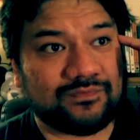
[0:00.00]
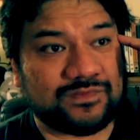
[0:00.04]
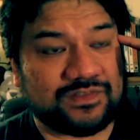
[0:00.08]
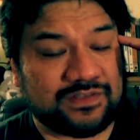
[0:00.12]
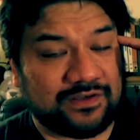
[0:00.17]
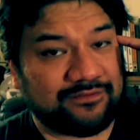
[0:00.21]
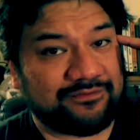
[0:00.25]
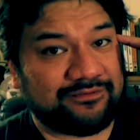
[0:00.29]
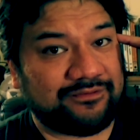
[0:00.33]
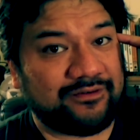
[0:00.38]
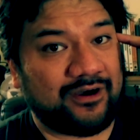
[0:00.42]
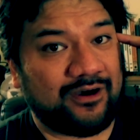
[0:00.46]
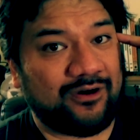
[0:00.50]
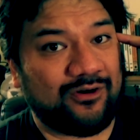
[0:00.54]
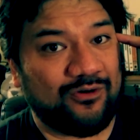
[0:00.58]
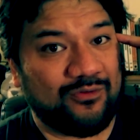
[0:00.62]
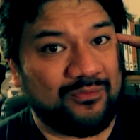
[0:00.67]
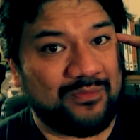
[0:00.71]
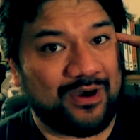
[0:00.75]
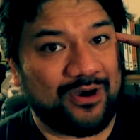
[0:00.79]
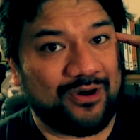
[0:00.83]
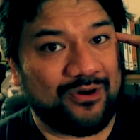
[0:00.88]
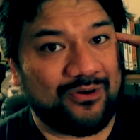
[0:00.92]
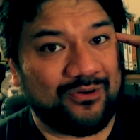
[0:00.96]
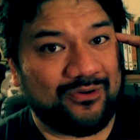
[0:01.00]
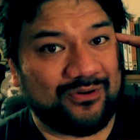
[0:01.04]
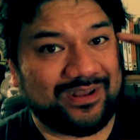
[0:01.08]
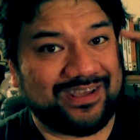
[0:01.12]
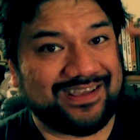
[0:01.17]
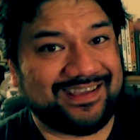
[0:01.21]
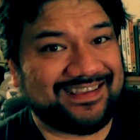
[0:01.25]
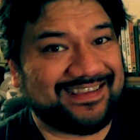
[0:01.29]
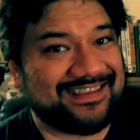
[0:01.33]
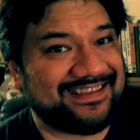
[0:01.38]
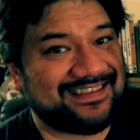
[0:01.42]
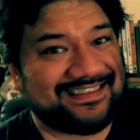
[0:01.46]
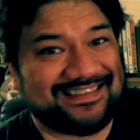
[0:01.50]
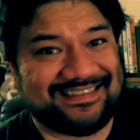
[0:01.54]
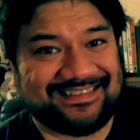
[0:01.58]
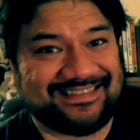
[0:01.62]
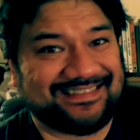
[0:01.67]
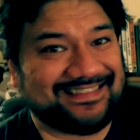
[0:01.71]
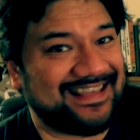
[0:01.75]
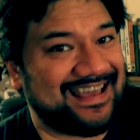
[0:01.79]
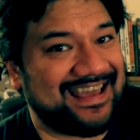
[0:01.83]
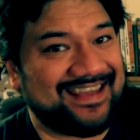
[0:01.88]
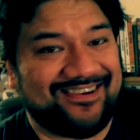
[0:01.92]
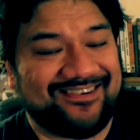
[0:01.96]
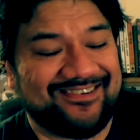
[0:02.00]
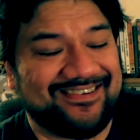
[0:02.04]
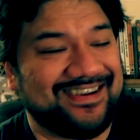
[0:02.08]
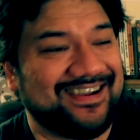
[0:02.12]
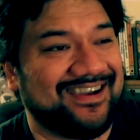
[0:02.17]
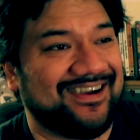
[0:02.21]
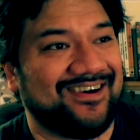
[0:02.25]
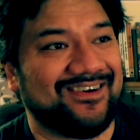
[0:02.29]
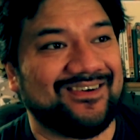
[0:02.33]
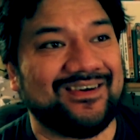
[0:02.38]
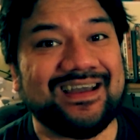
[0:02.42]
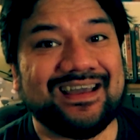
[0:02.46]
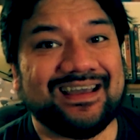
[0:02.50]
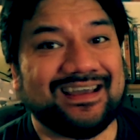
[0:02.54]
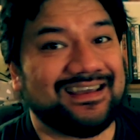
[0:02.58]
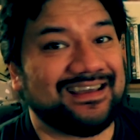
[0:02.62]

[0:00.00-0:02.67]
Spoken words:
Dafoe mode. I don't know.